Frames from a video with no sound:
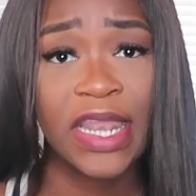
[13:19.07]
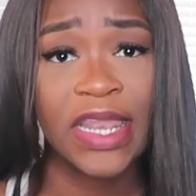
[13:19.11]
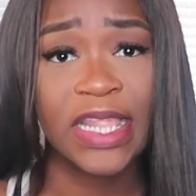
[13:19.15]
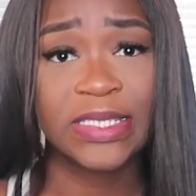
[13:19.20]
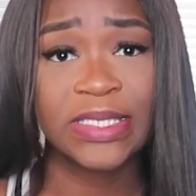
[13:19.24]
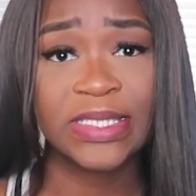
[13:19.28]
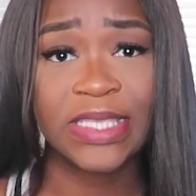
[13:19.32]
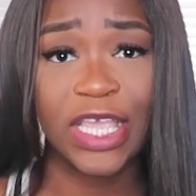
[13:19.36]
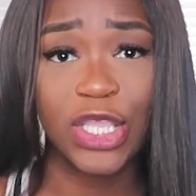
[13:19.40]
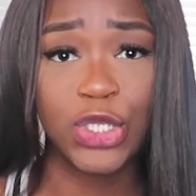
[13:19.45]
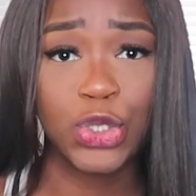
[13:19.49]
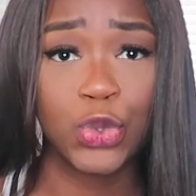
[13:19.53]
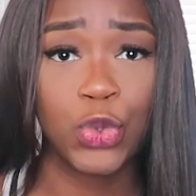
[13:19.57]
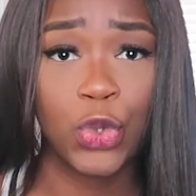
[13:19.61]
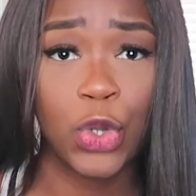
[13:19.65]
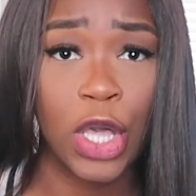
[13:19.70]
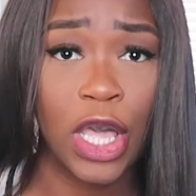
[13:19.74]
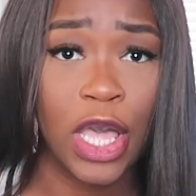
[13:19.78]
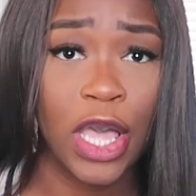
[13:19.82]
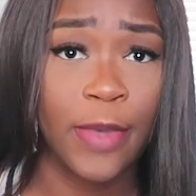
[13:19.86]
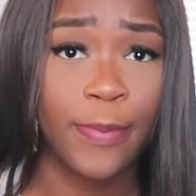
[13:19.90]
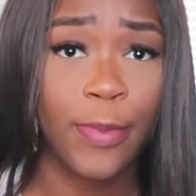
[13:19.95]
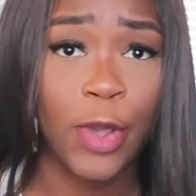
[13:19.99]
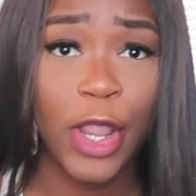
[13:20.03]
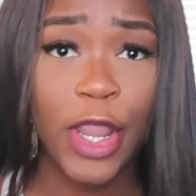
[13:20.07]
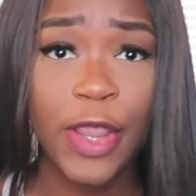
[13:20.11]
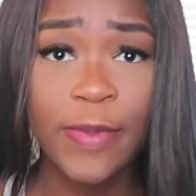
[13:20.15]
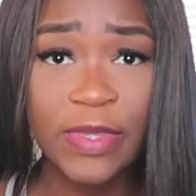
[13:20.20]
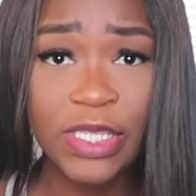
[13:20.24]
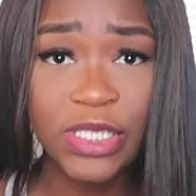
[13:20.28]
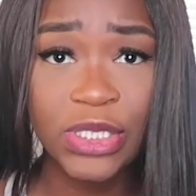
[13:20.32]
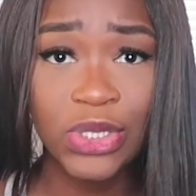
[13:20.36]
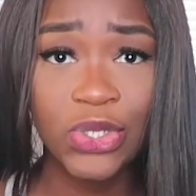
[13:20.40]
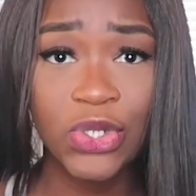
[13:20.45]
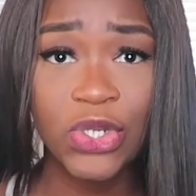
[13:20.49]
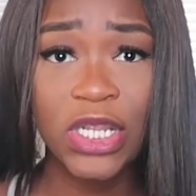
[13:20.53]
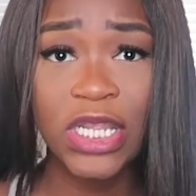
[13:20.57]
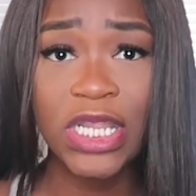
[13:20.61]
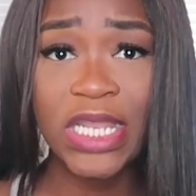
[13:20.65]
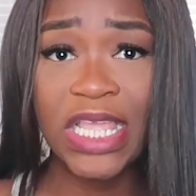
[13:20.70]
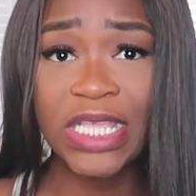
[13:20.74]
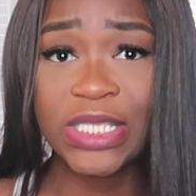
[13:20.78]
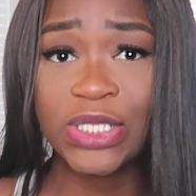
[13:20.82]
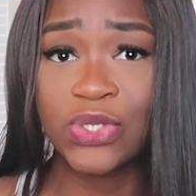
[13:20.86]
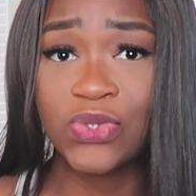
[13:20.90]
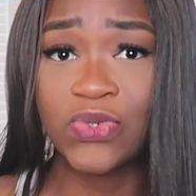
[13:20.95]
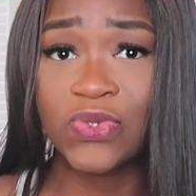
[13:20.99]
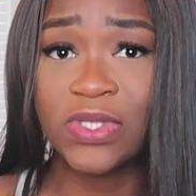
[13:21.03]
Let's schedule an apartment tour.
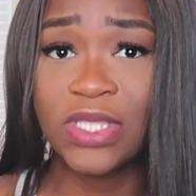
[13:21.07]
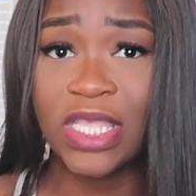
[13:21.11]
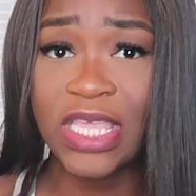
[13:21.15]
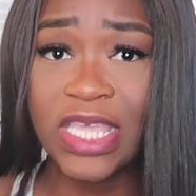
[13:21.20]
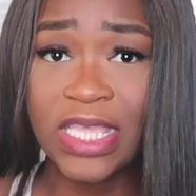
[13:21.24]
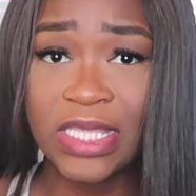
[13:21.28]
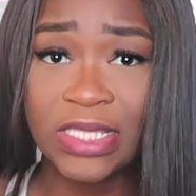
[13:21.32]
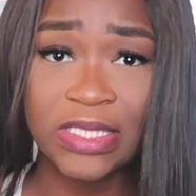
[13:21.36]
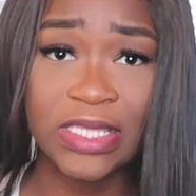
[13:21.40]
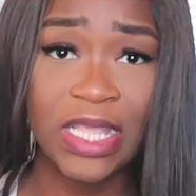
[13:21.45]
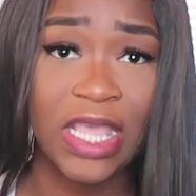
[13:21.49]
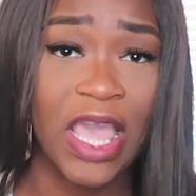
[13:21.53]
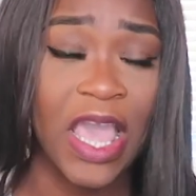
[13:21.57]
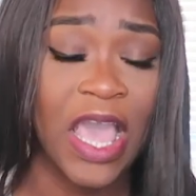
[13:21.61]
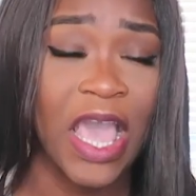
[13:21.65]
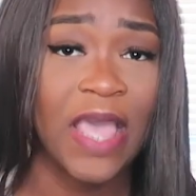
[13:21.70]
Let's do this.